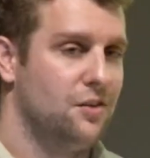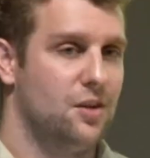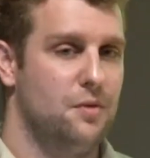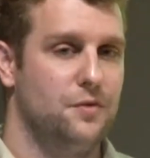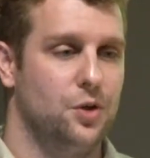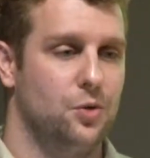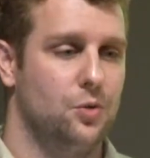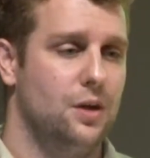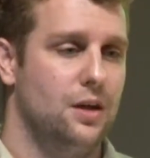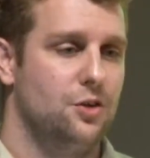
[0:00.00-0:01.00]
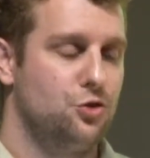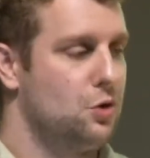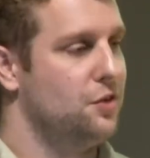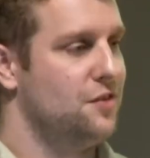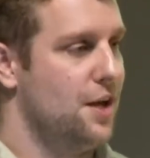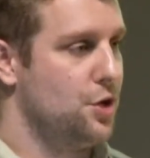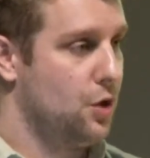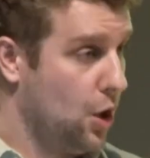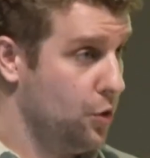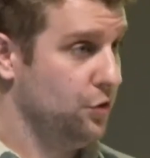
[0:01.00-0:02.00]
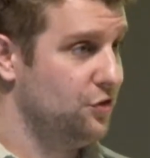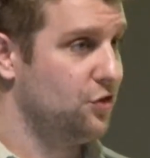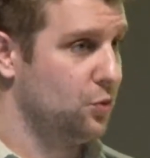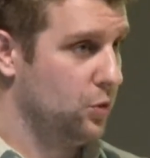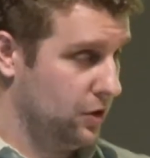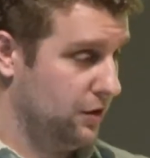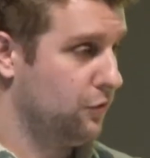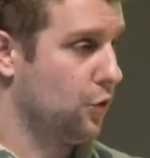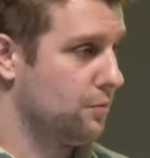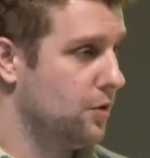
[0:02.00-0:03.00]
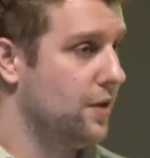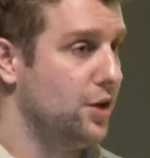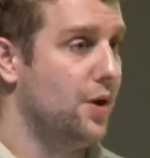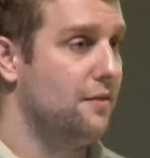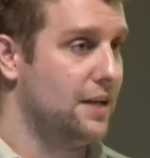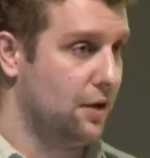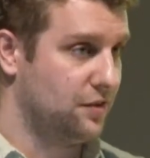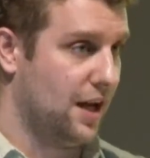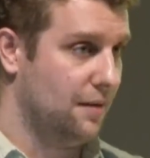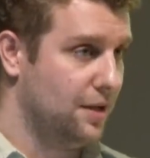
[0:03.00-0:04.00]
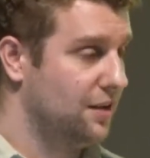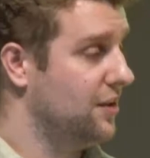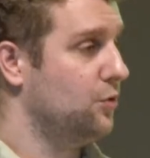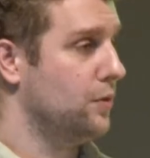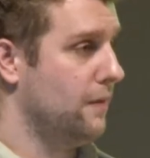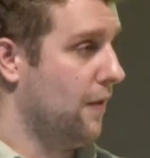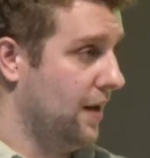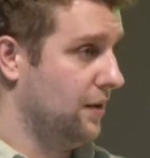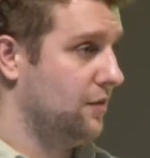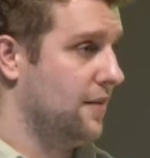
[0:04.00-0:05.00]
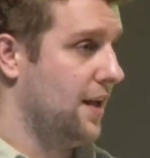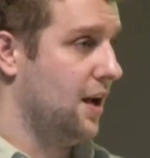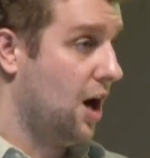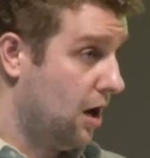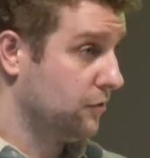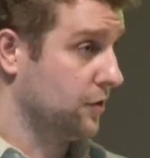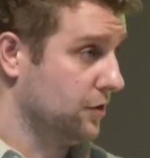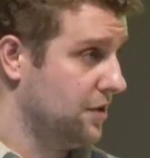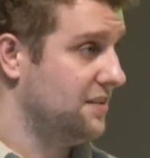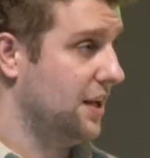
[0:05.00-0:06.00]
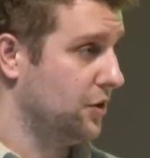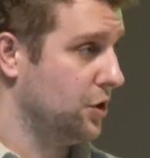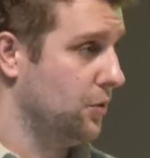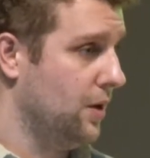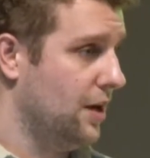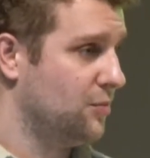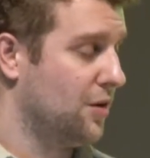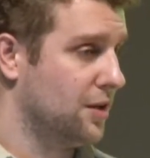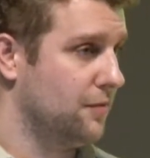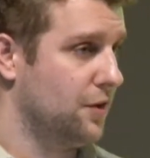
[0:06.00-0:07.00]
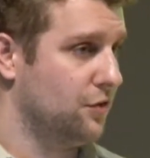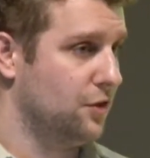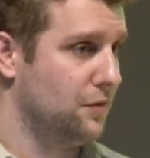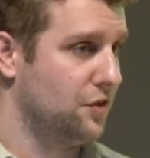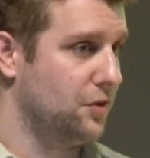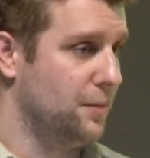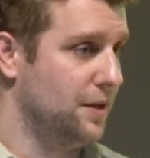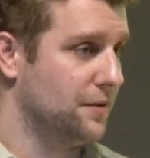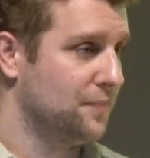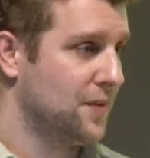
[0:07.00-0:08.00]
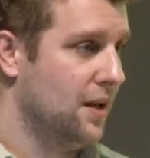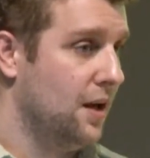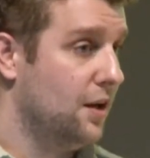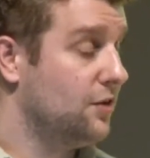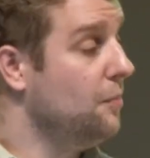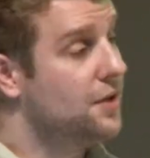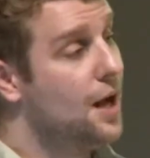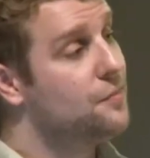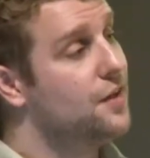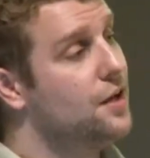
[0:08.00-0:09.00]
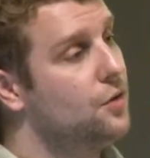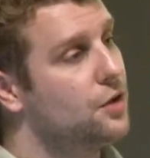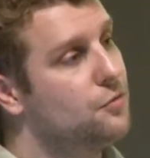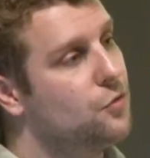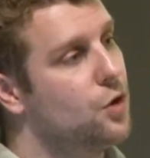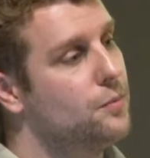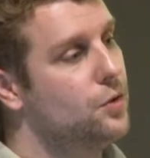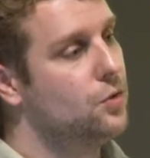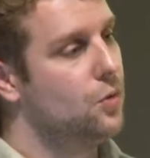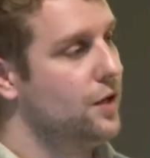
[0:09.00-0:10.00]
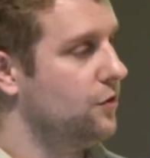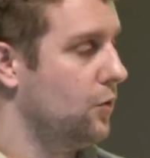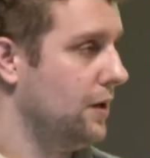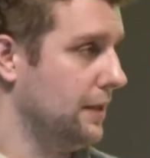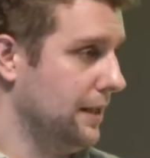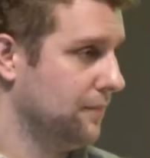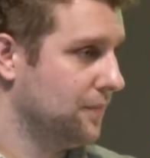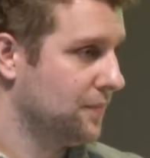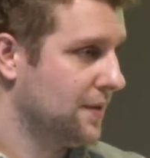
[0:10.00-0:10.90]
Some of you trust that your hosts will inform you that you have downtime because that's one of the things that they offer to tell you as part of their service agreement. Sometimes they don't inform you quite so quickly.